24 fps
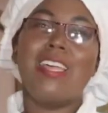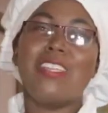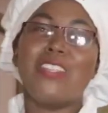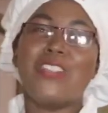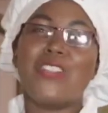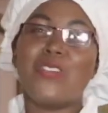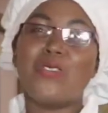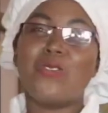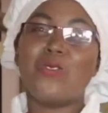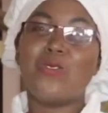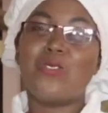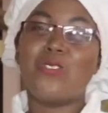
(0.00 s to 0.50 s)

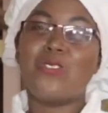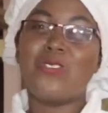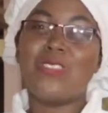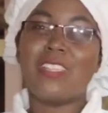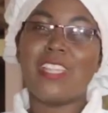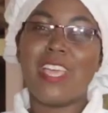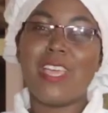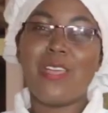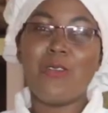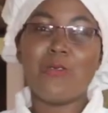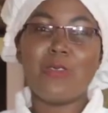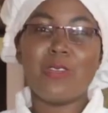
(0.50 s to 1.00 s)
So
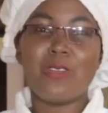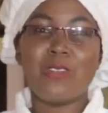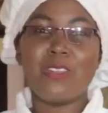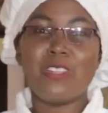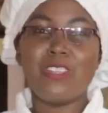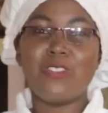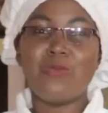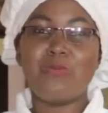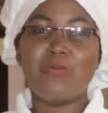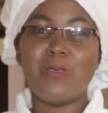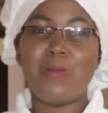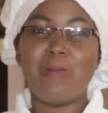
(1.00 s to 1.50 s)
today we're
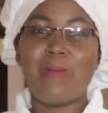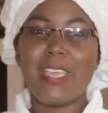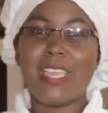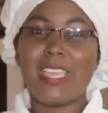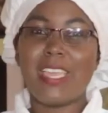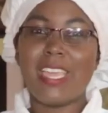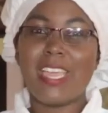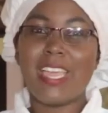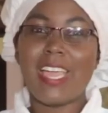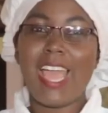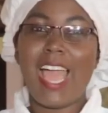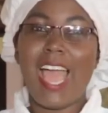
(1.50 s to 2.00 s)
going to be
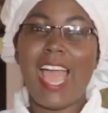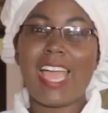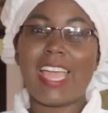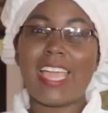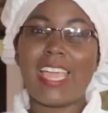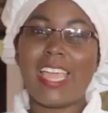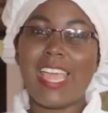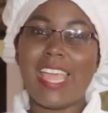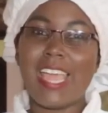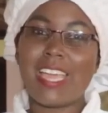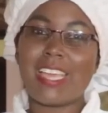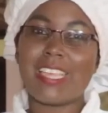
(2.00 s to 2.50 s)
making a
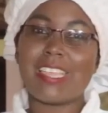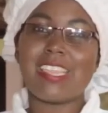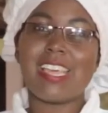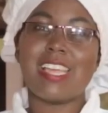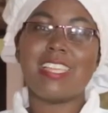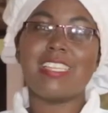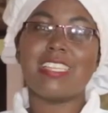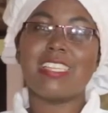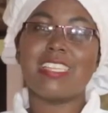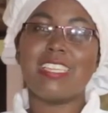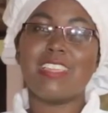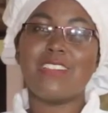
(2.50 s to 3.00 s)
cake
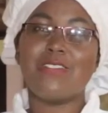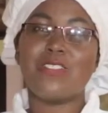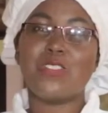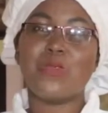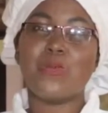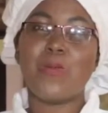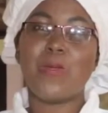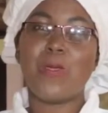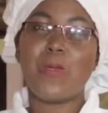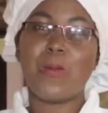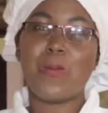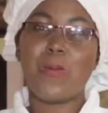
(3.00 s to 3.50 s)
that gives
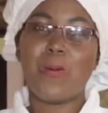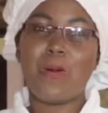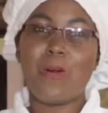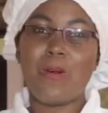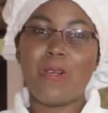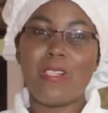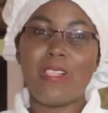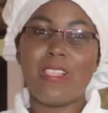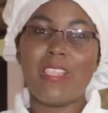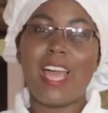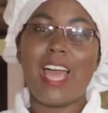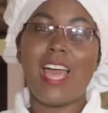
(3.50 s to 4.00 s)

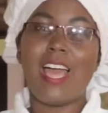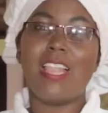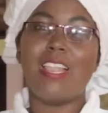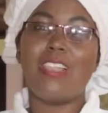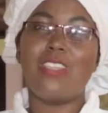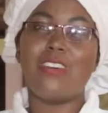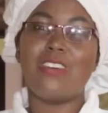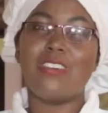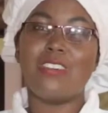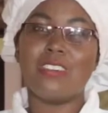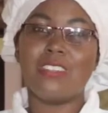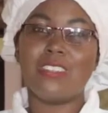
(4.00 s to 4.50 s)
people a
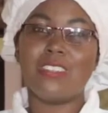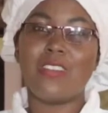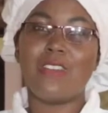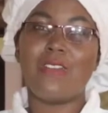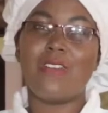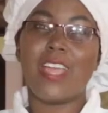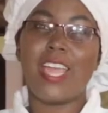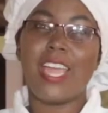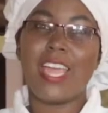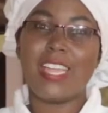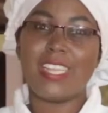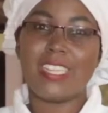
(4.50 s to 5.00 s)
lot of
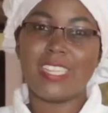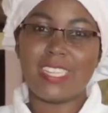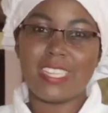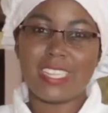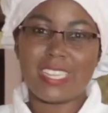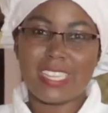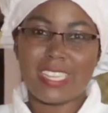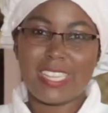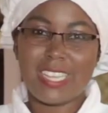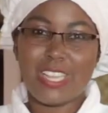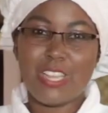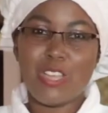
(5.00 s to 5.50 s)

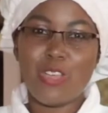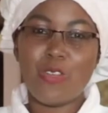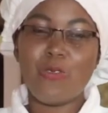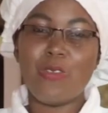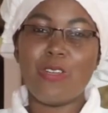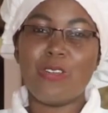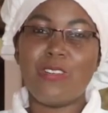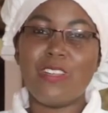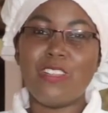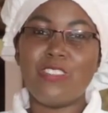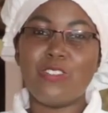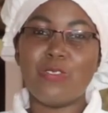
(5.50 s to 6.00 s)
headache.
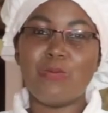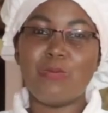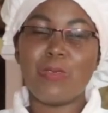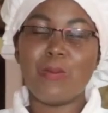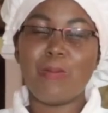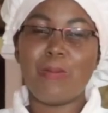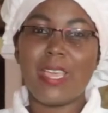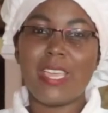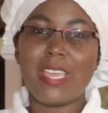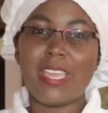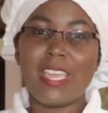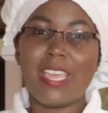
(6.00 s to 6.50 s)
We're going to be
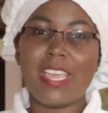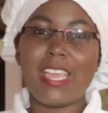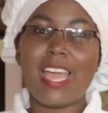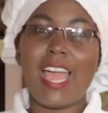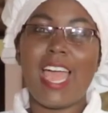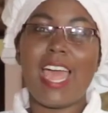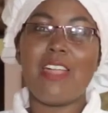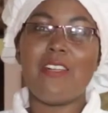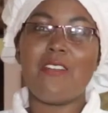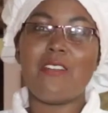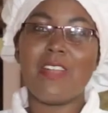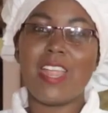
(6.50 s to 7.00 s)
making
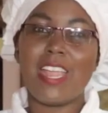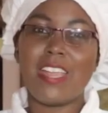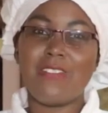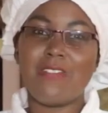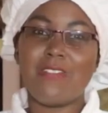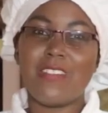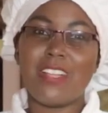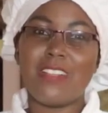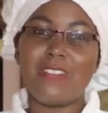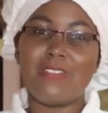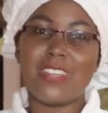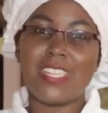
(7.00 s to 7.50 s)
a red
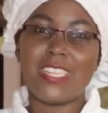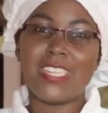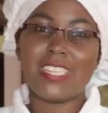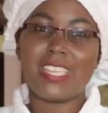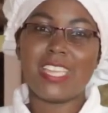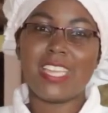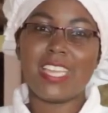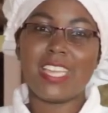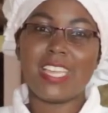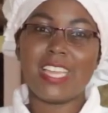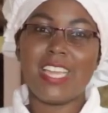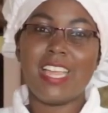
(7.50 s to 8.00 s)
velvet
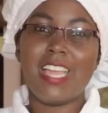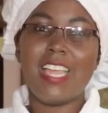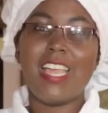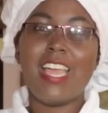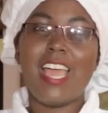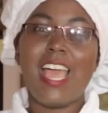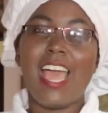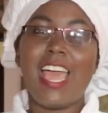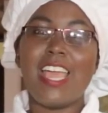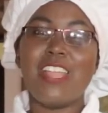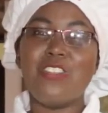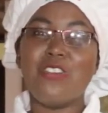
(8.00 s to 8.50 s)
cake.
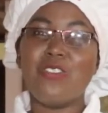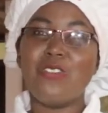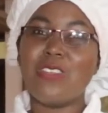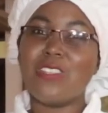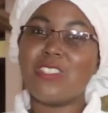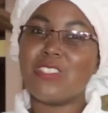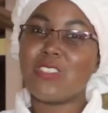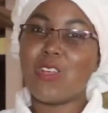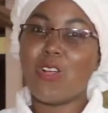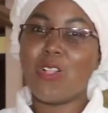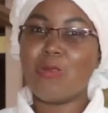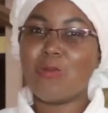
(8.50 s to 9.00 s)
I know
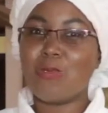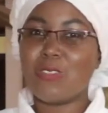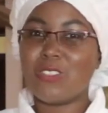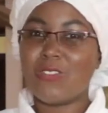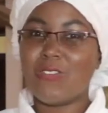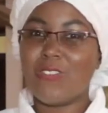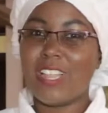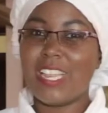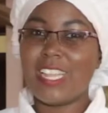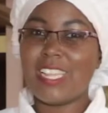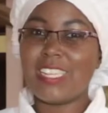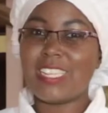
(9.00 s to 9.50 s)
it's
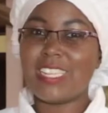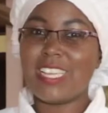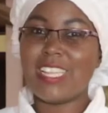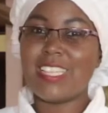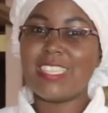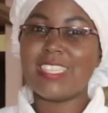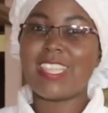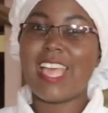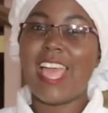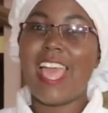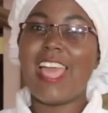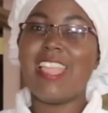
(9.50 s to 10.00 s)
almost
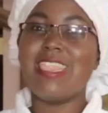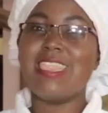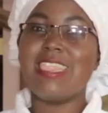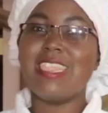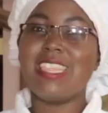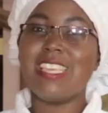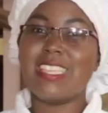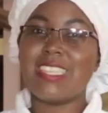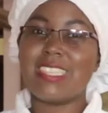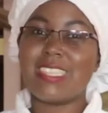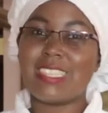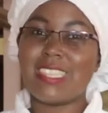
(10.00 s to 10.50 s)
Valentine's and
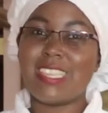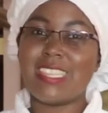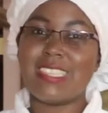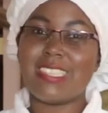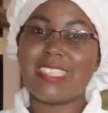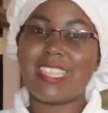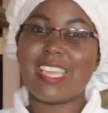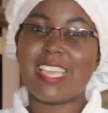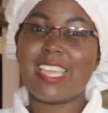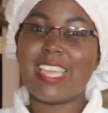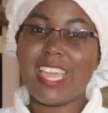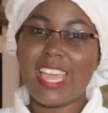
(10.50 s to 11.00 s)
this is
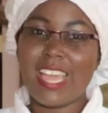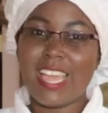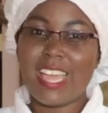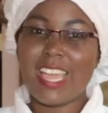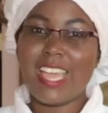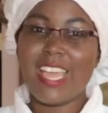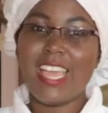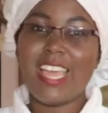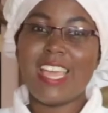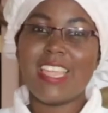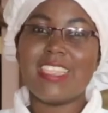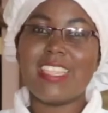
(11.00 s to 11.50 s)
the
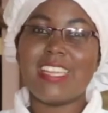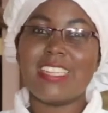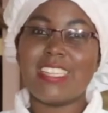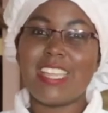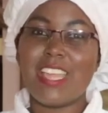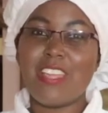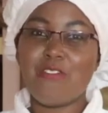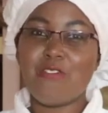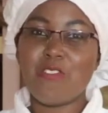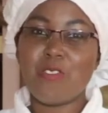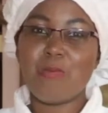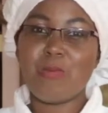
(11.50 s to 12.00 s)
cake that
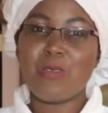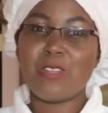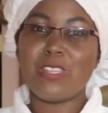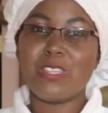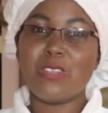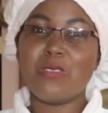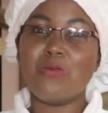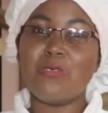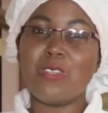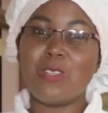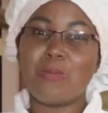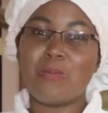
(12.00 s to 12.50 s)

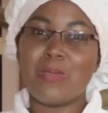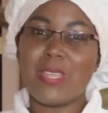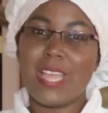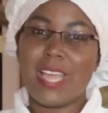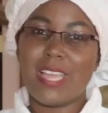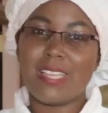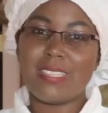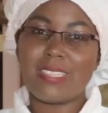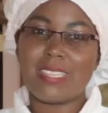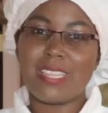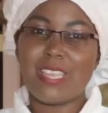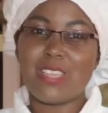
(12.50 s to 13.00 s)
everybody will be
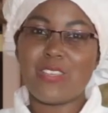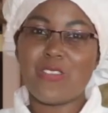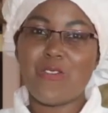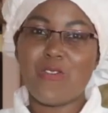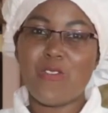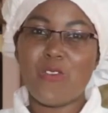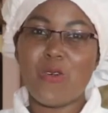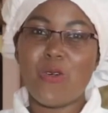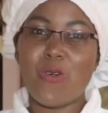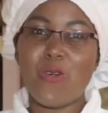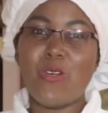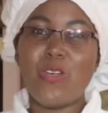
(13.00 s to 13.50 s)
asking
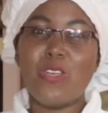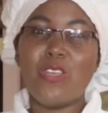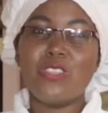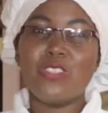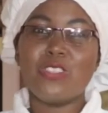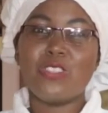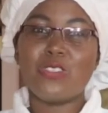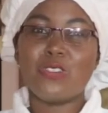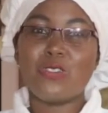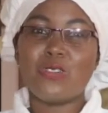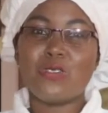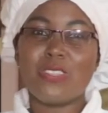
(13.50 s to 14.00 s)
for.
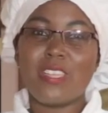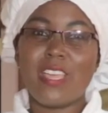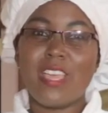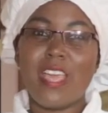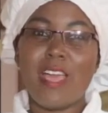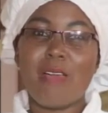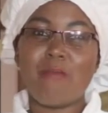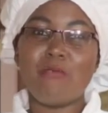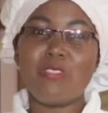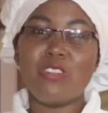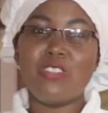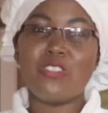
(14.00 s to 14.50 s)
So today
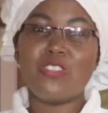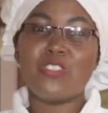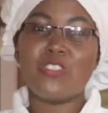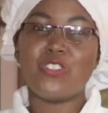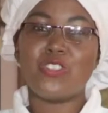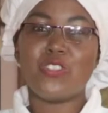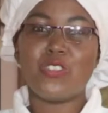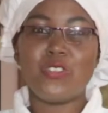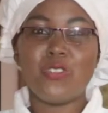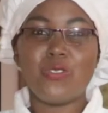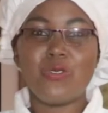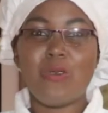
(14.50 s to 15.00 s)
I'm going to
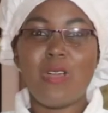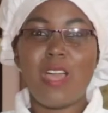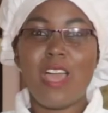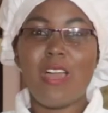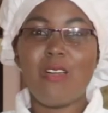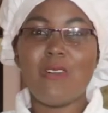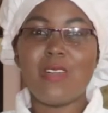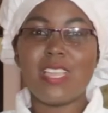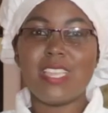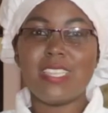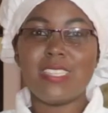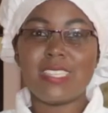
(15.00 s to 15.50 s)
show you
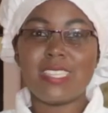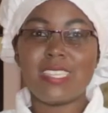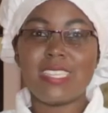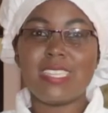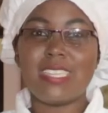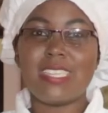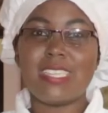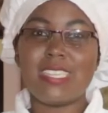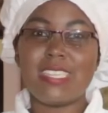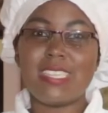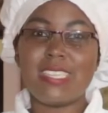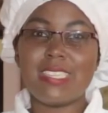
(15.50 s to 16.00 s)
how easy
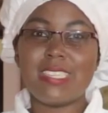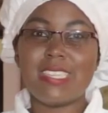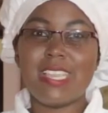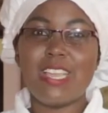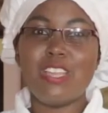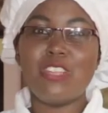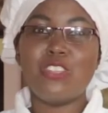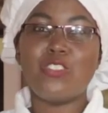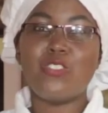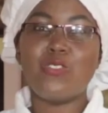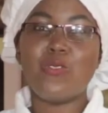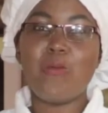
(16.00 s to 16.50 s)
it is
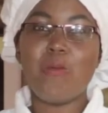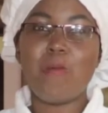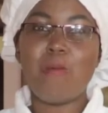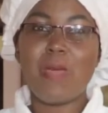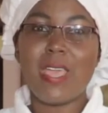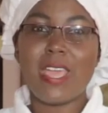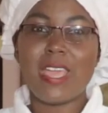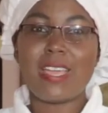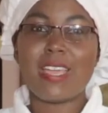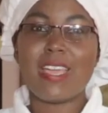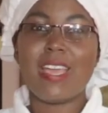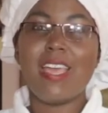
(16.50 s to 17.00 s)
to
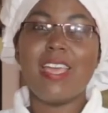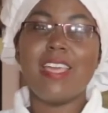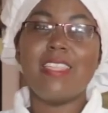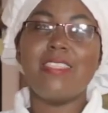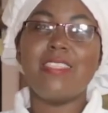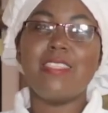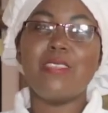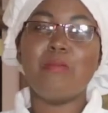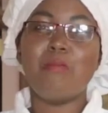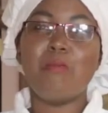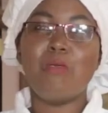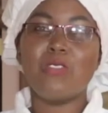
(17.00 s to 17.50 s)
make
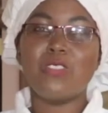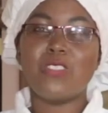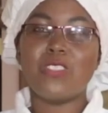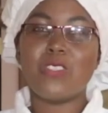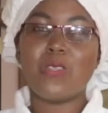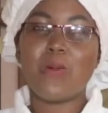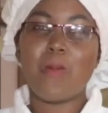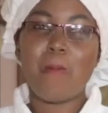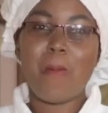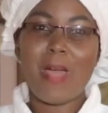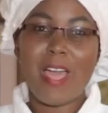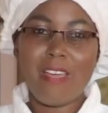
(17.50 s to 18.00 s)
the
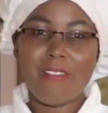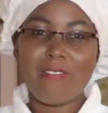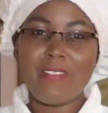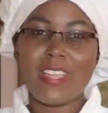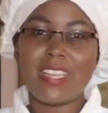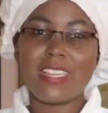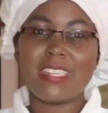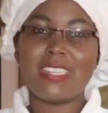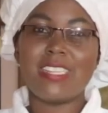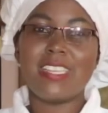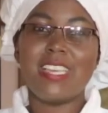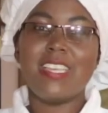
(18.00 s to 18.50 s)
most
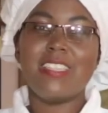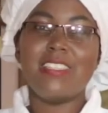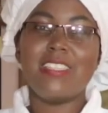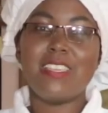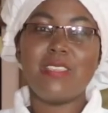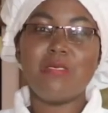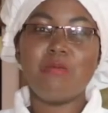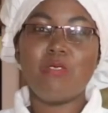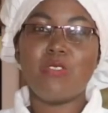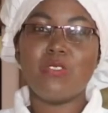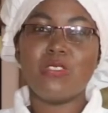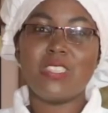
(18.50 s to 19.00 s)
perfect,
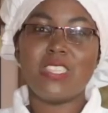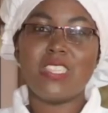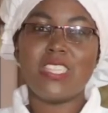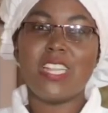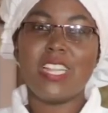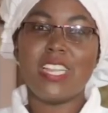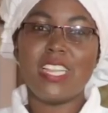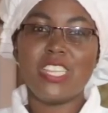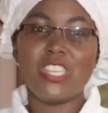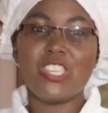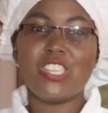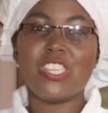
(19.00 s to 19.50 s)
the most
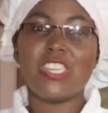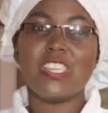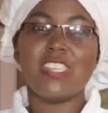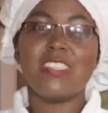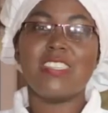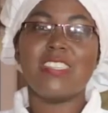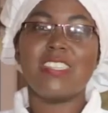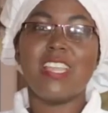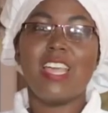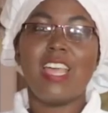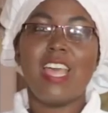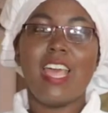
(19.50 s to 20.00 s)

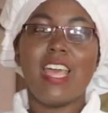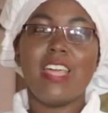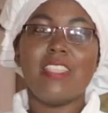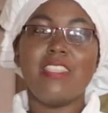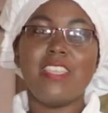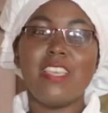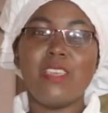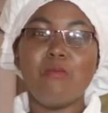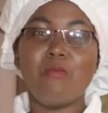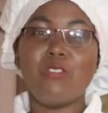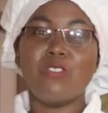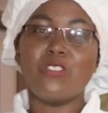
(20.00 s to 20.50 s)
delicious,
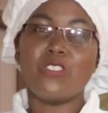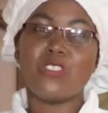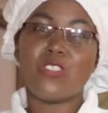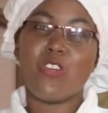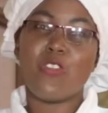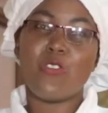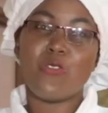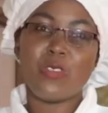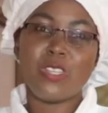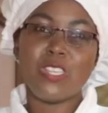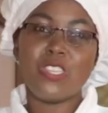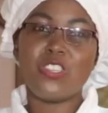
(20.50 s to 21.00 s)
the most
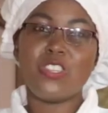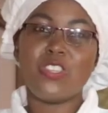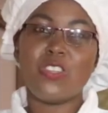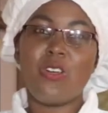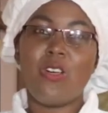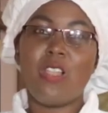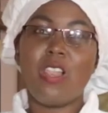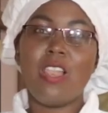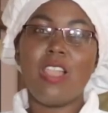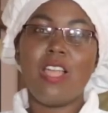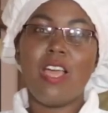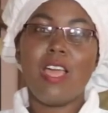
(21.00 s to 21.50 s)

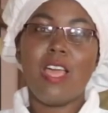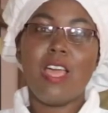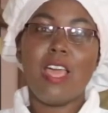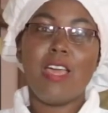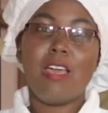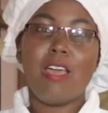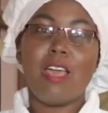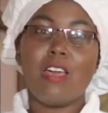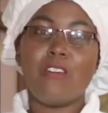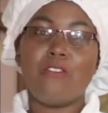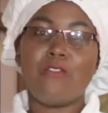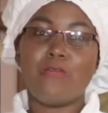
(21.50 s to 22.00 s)
original
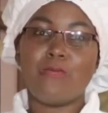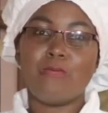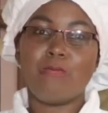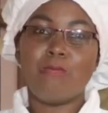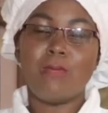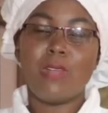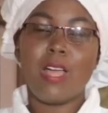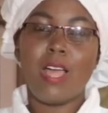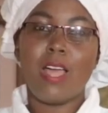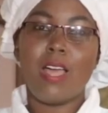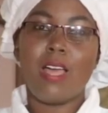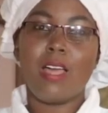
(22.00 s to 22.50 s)

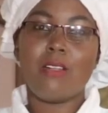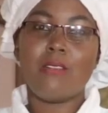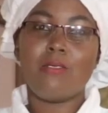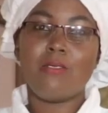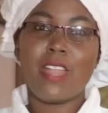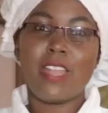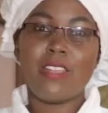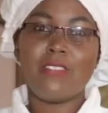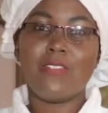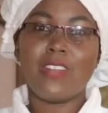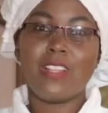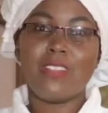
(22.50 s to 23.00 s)

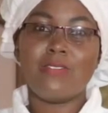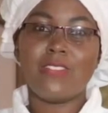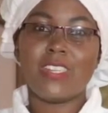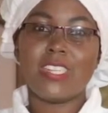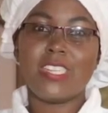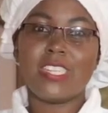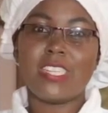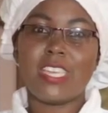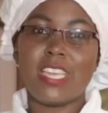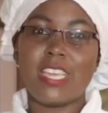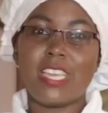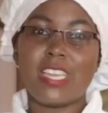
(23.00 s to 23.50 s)
red
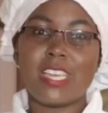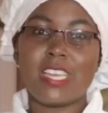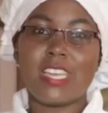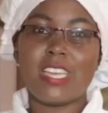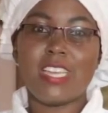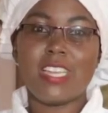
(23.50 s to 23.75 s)
velvet cake.